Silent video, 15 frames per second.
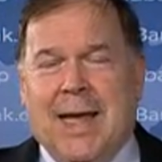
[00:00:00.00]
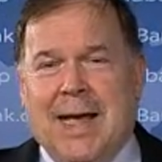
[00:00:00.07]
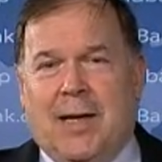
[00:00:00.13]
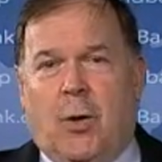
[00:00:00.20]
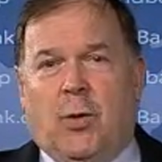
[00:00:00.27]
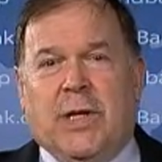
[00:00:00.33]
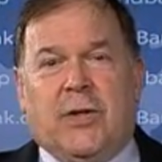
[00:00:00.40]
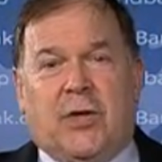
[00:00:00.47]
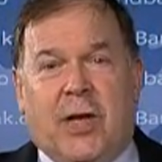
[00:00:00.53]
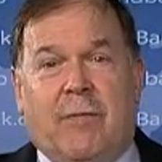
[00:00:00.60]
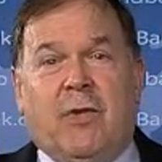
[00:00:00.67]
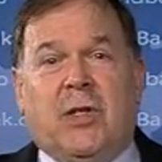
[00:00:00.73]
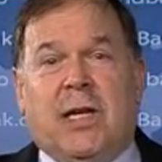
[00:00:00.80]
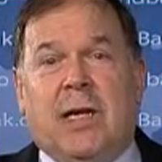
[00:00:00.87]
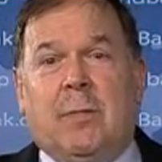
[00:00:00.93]
In only
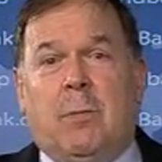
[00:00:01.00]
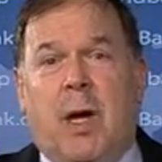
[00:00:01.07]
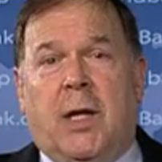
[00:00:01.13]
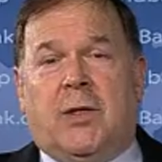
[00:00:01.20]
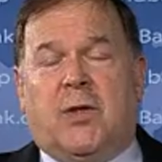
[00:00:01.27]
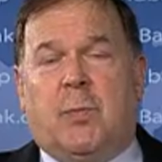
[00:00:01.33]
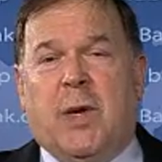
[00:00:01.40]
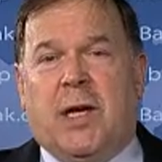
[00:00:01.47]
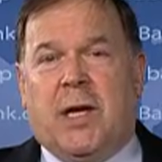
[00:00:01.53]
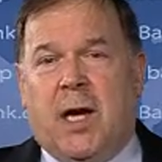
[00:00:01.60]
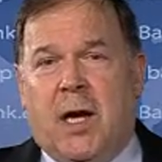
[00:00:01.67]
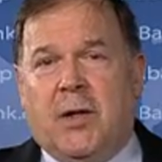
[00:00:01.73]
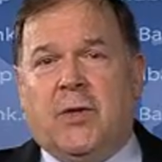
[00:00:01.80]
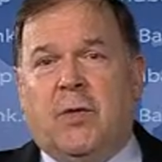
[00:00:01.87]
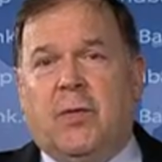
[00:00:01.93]
17 months,
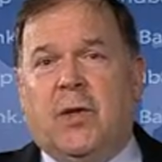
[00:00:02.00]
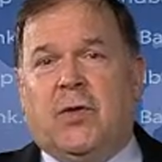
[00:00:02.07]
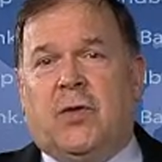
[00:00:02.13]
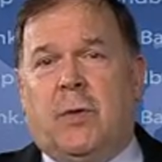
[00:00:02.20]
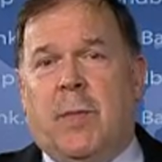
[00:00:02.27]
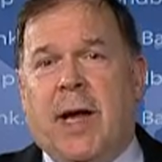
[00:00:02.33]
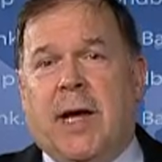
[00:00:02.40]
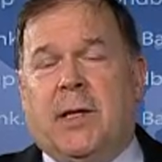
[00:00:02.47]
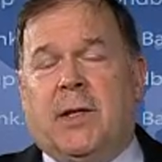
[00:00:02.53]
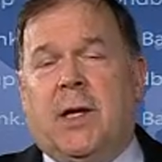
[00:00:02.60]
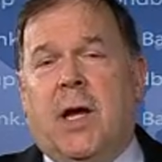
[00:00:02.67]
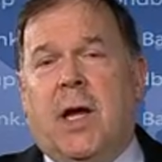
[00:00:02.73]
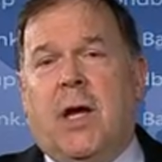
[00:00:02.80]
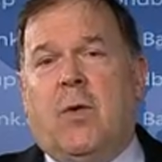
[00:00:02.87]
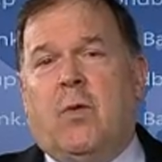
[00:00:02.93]
because of this
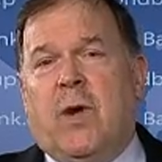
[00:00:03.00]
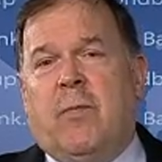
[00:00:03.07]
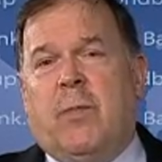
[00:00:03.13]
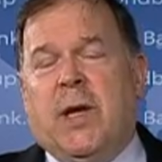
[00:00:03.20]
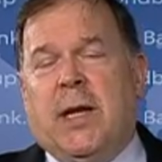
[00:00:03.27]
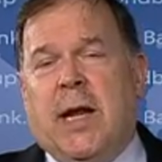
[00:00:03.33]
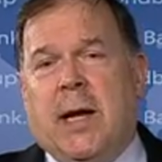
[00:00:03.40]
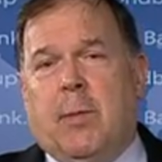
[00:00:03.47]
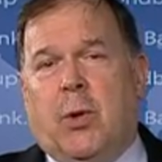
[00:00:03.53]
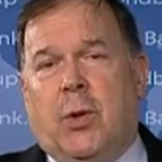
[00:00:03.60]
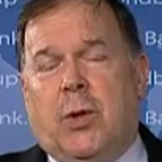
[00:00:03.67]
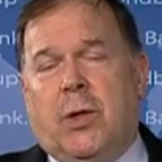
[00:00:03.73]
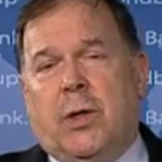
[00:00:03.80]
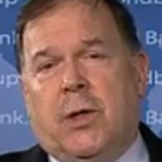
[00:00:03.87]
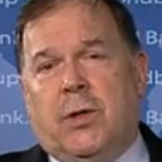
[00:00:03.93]
demand, we've been
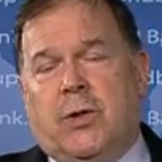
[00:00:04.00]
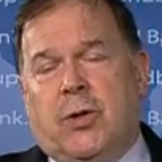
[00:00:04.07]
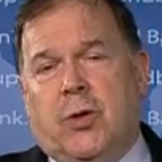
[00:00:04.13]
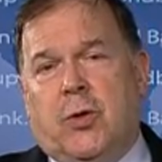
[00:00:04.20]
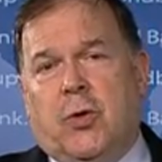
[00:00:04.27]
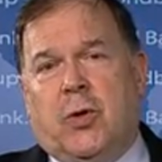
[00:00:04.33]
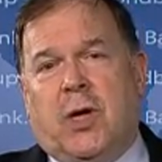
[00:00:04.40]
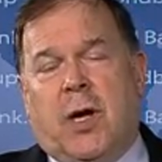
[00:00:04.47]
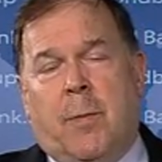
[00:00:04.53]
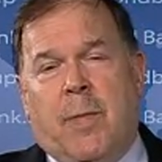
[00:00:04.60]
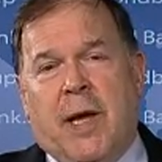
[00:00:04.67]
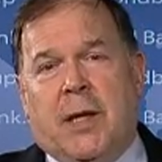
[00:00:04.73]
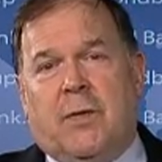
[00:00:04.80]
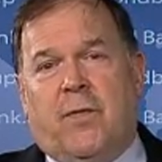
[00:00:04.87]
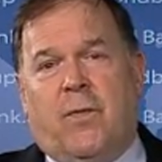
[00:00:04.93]
able to
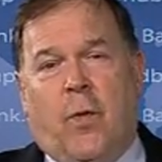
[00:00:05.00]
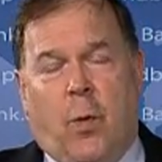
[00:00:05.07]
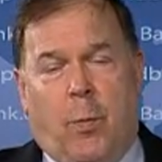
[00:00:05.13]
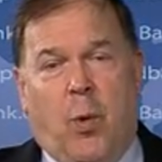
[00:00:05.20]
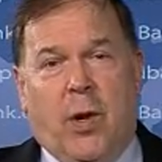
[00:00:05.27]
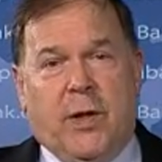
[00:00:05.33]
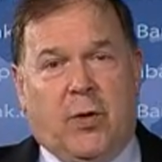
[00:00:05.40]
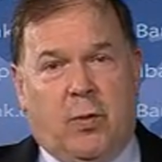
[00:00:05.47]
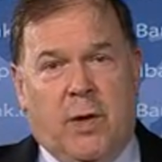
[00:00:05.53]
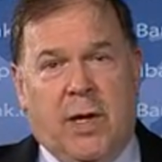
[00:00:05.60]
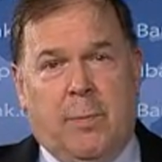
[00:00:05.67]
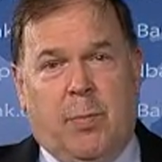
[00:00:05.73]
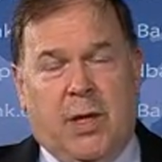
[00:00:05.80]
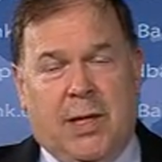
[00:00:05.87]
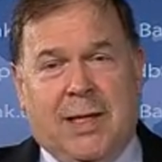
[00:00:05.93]
commit
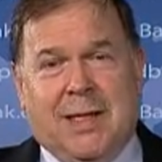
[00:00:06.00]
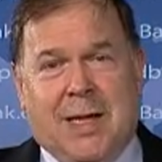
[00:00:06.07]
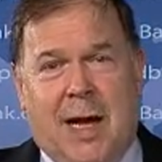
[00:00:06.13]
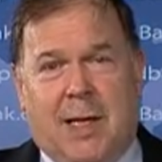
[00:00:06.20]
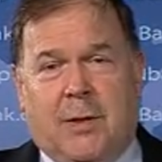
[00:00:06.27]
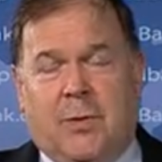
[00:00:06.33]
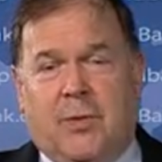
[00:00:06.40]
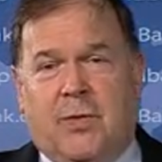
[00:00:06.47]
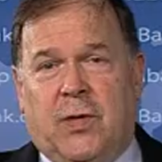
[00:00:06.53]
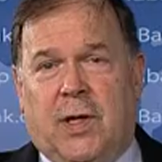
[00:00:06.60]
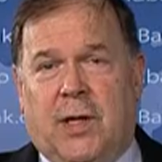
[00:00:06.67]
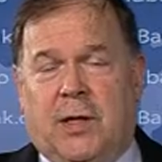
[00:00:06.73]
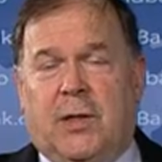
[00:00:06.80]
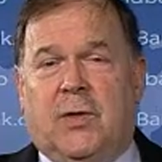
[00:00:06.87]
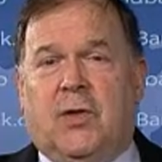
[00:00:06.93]
$4.3 billion
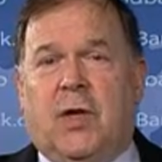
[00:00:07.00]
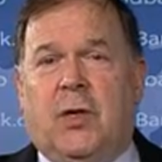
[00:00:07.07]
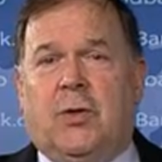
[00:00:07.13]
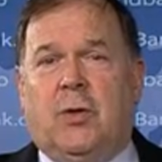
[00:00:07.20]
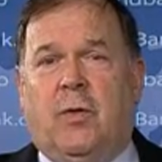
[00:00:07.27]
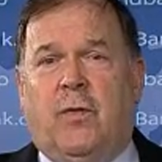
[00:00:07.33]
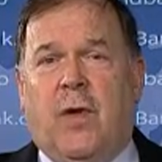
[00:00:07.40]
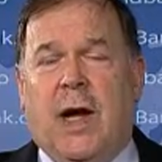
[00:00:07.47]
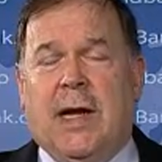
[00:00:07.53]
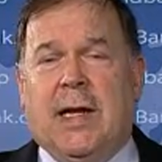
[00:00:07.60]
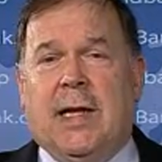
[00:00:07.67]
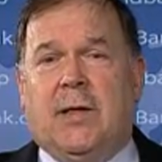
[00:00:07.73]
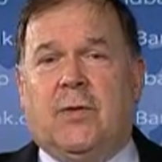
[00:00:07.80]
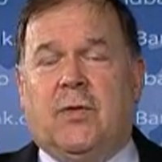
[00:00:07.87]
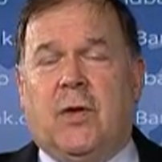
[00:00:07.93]
in concessional
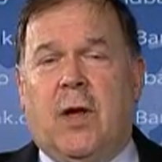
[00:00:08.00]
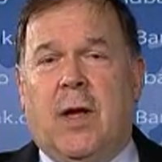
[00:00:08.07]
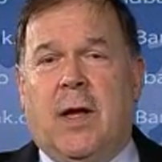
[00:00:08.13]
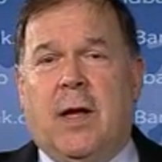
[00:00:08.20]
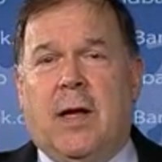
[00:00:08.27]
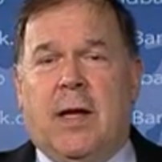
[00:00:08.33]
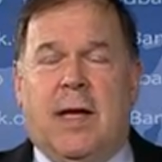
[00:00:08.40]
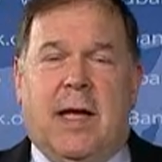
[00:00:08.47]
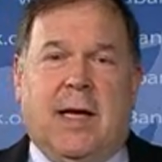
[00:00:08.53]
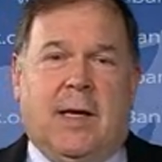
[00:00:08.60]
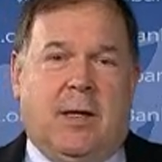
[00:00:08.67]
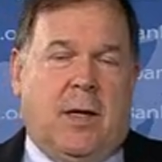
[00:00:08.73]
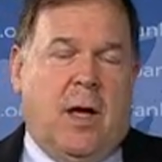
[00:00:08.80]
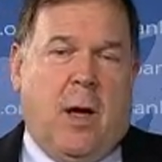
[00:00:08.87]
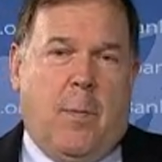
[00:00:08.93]
finance
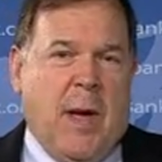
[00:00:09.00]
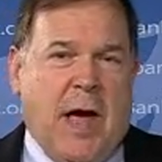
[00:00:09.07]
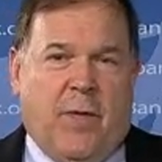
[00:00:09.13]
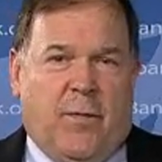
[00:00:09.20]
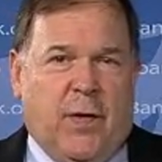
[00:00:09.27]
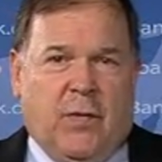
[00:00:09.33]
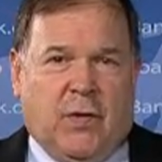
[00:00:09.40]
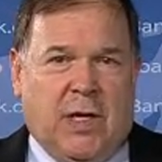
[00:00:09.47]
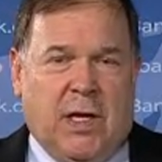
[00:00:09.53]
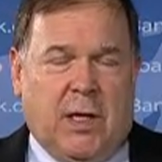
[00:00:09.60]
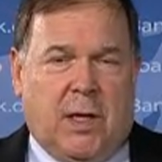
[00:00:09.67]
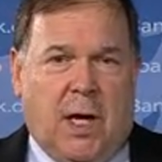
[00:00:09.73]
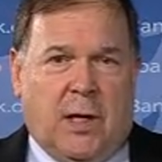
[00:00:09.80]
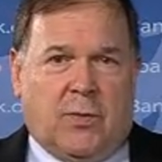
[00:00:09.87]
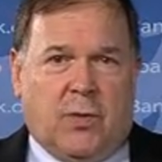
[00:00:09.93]
in about
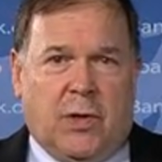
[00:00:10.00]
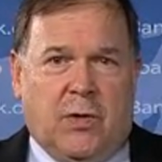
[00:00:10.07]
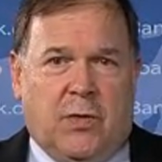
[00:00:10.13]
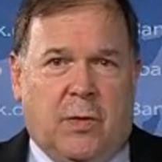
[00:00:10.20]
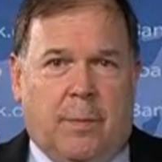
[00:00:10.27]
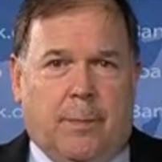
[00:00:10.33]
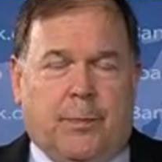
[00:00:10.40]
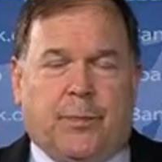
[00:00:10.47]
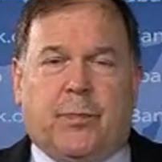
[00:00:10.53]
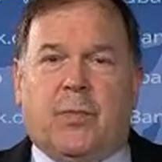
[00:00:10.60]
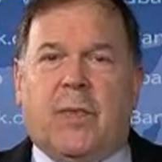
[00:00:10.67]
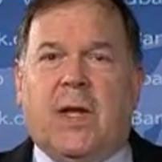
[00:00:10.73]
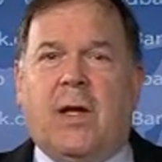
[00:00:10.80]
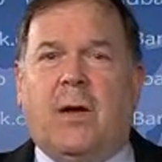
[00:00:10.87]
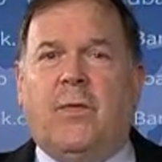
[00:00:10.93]
15 countries
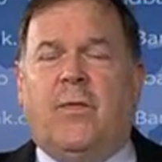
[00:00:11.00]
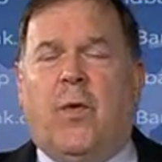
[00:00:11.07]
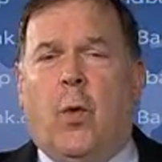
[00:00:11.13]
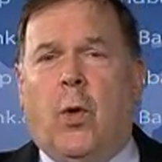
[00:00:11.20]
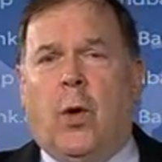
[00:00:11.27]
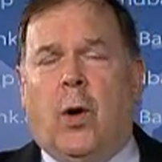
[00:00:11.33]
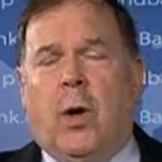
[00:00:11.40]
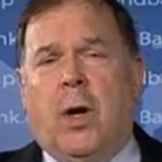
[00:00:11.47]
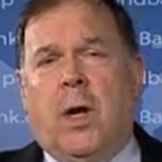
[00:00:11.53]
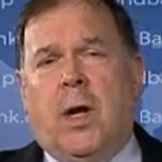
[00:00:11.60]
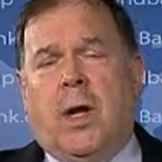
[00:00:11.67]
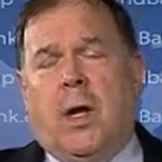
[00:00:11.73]
for